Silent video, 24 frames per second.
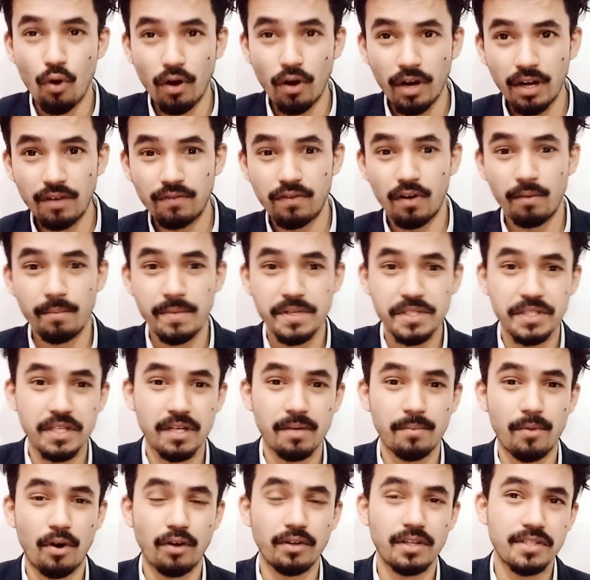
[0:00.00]
information
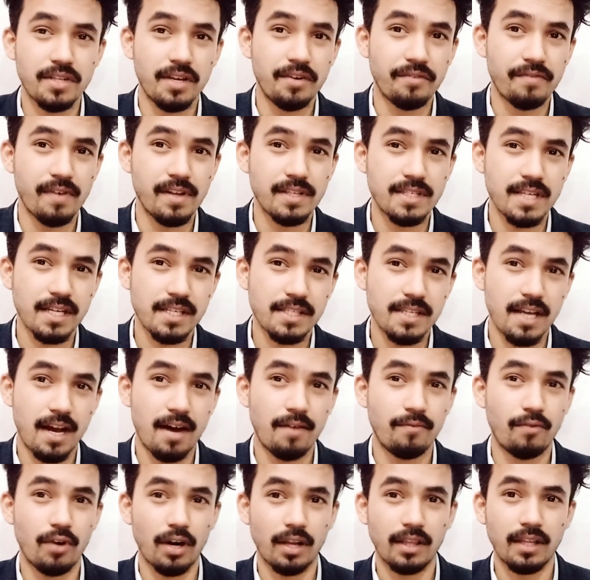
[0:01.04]
about this entrance exam,
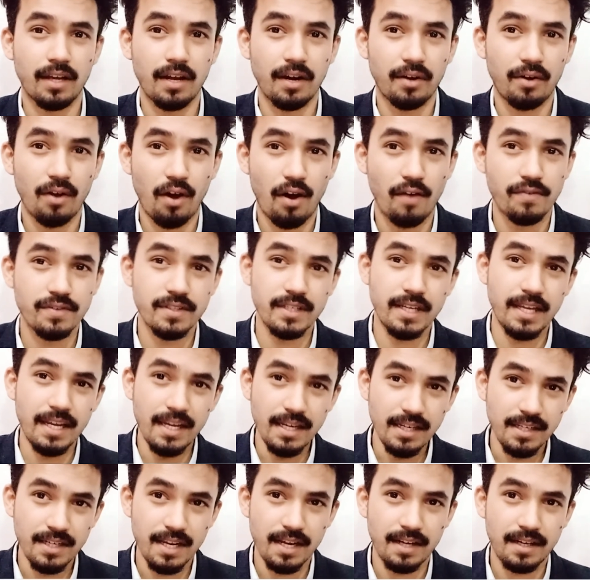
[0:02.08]
what are the cutoffs
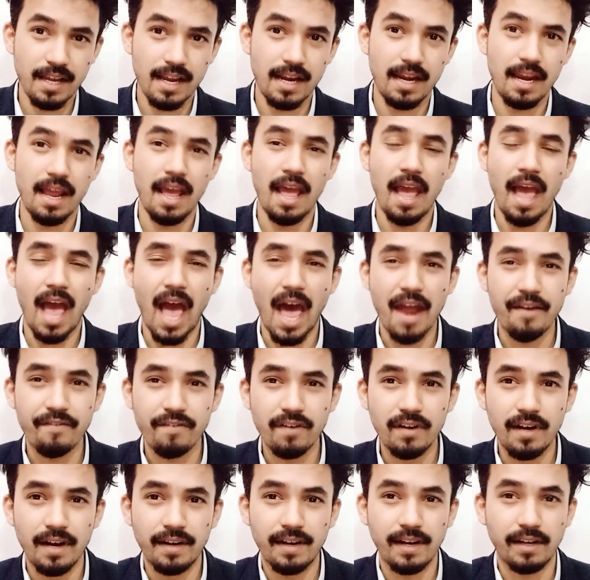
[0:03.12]
in detail and
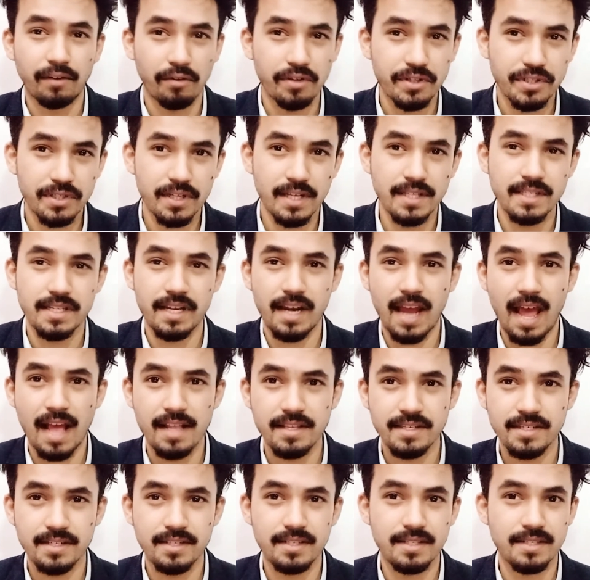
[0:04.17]
related questions and
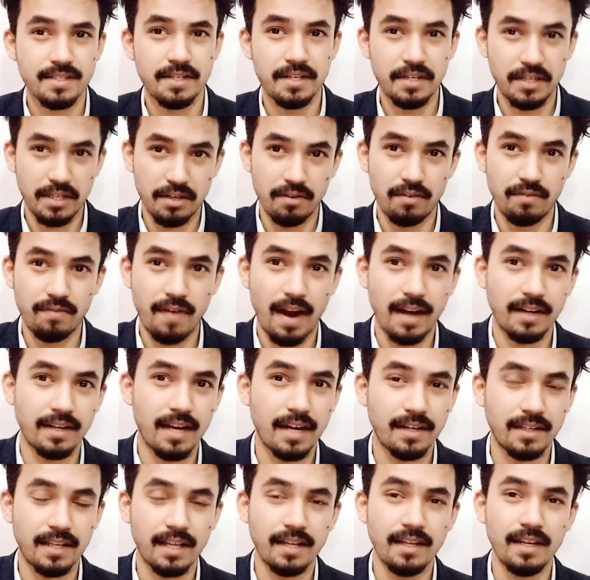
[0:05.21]
answers. You'll find
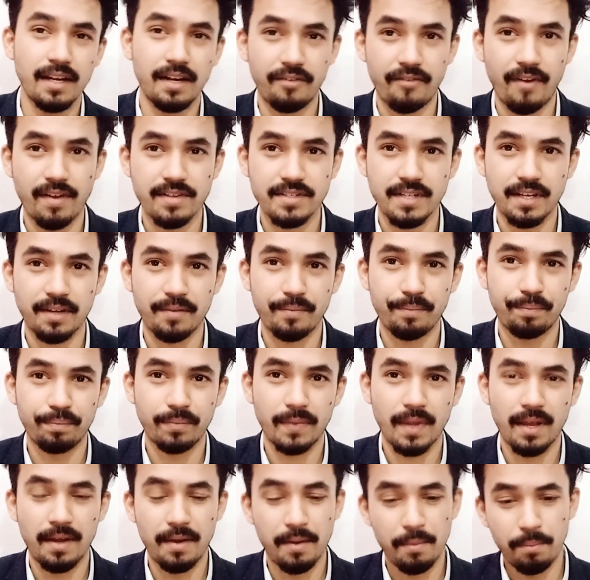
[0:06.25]
that thing interesting.
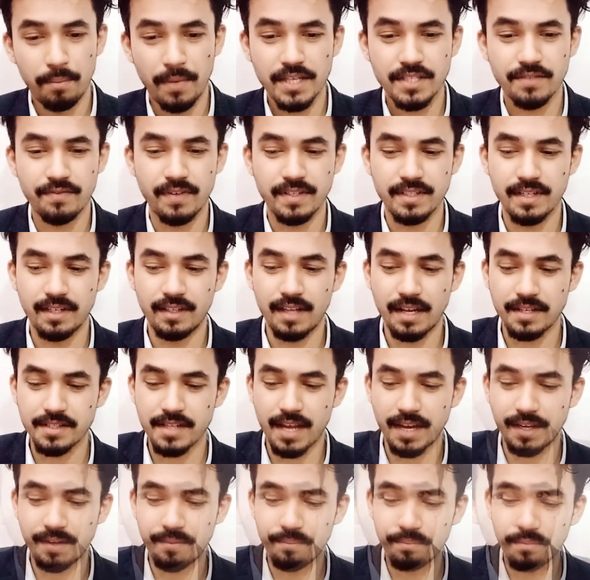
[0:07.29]
Must visit that
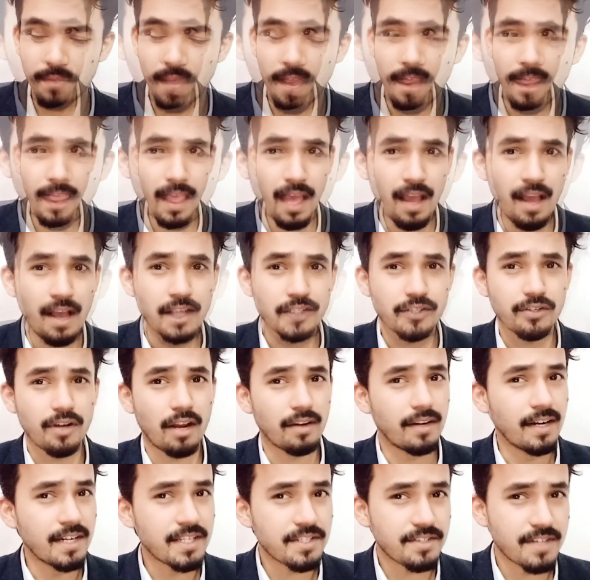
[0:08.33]
site. So now
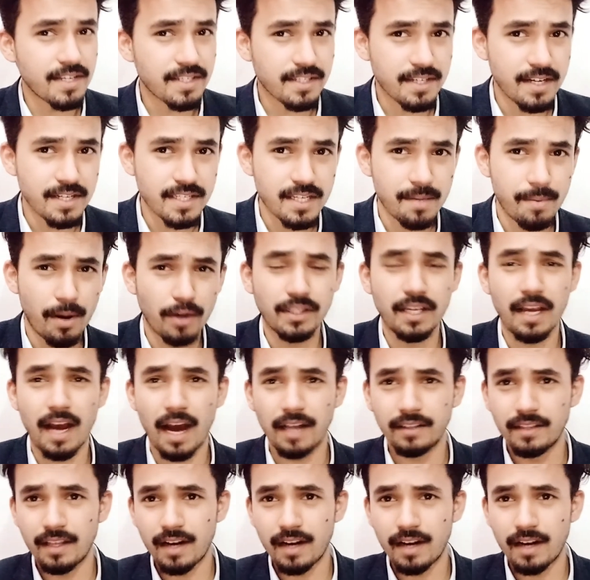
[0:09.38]
let's discuss about the other